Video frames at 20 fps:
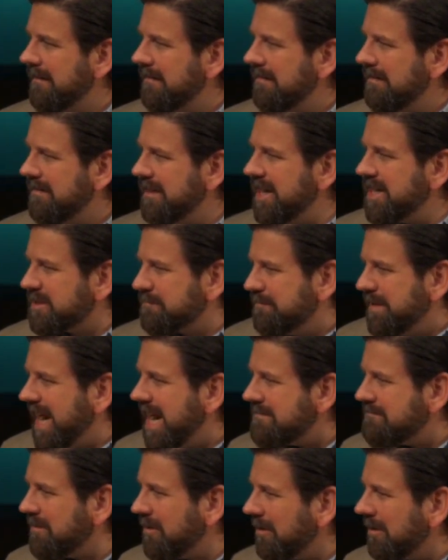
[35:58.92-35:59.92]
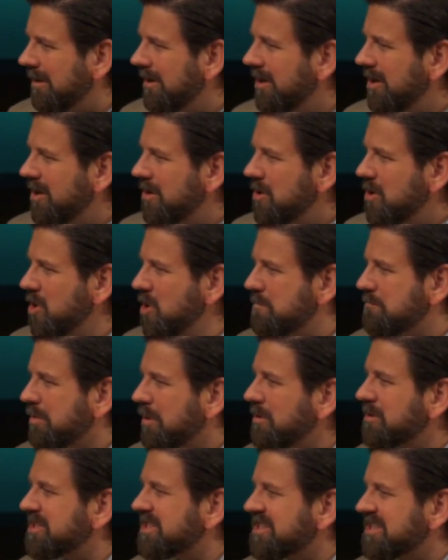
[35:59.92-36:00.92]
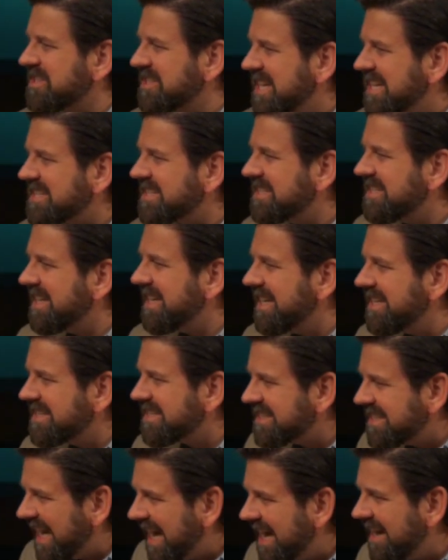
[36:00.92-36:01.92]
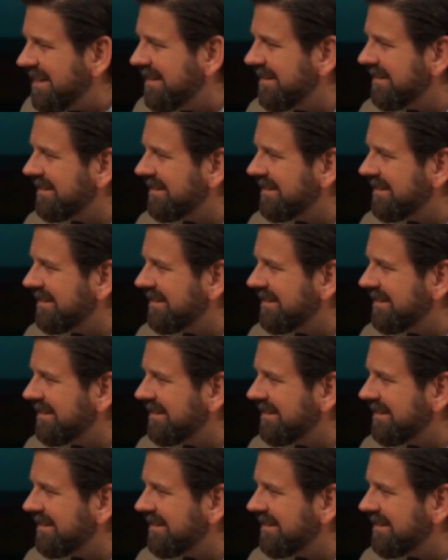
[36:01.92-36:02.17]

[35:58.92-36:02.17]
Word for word: These people who persisted in sin.